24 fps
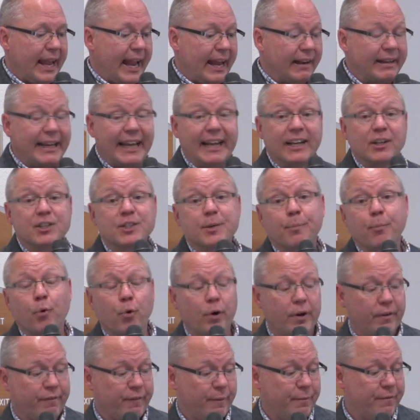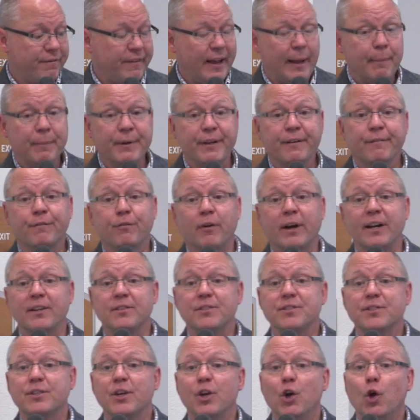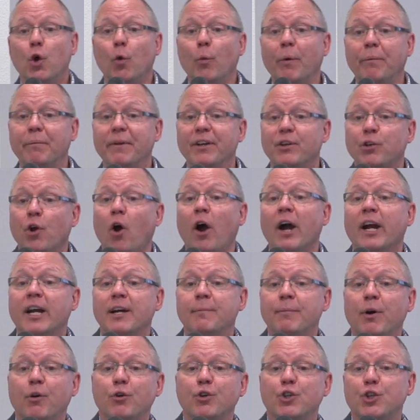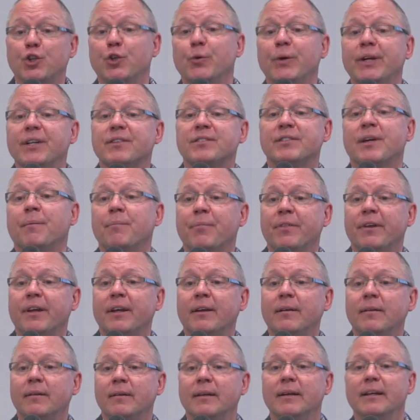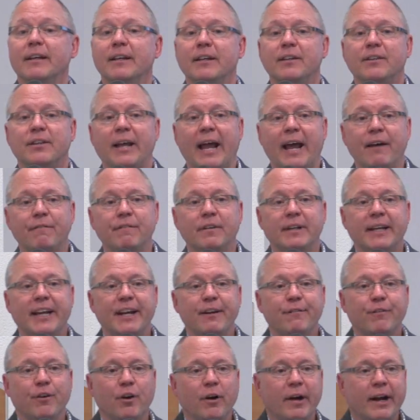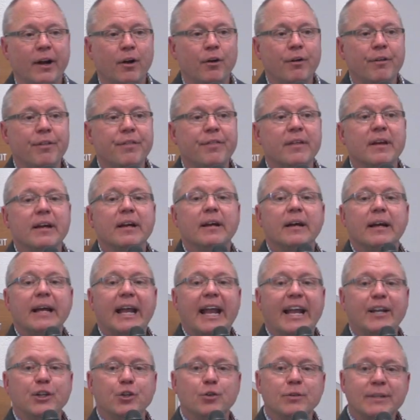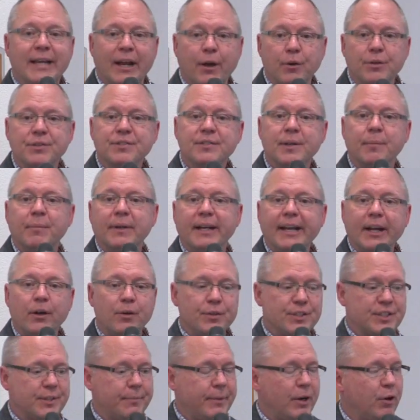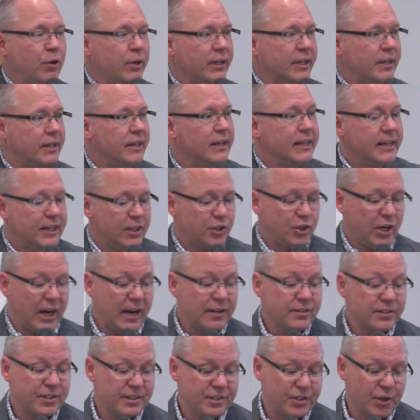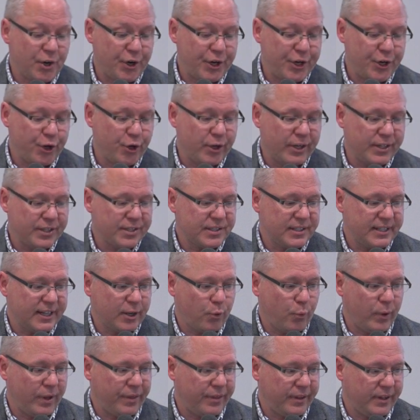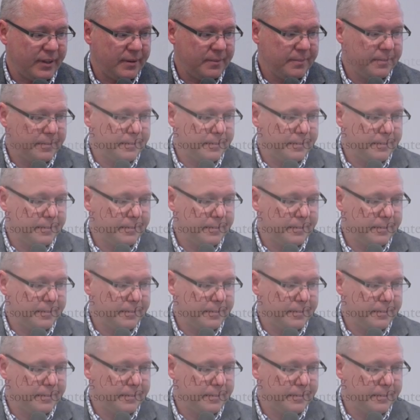and getting support from family and friends. When we talk about doing something to advocate for our health, and you tell somebody else about it, chances are you're going to stick with it.